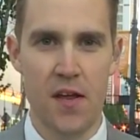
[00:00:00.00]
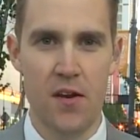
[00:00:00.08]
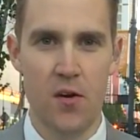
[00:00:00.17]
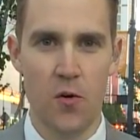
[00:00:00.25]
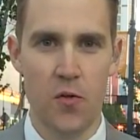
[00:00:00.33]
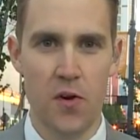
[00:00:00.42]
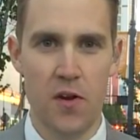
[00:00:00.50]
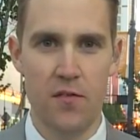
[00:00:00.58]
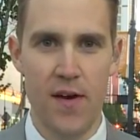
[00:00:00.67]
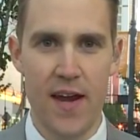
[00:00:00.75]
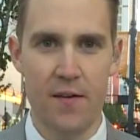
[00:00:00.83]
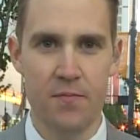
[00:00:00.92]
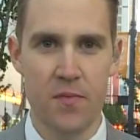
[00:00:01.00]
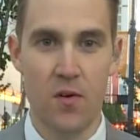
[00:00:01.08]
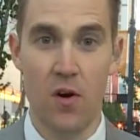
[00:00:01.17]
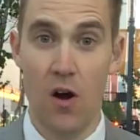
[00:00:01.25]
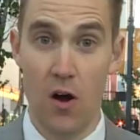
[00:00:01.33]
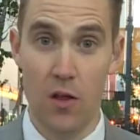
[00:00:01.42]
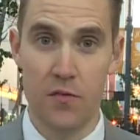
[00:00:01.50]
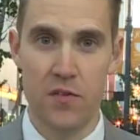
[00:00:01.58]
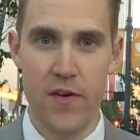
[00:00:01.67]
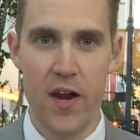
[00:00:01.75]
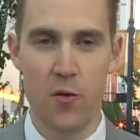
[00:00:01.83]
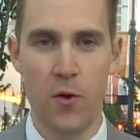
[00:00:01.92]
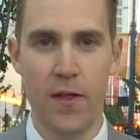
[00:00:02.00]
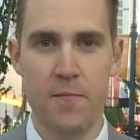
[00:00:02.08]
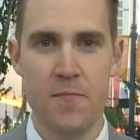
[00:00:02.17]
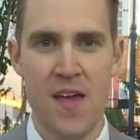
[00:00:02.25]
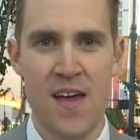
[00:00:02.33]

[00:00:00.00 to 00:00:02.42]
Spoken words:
northern Nevada, all of Nevada really.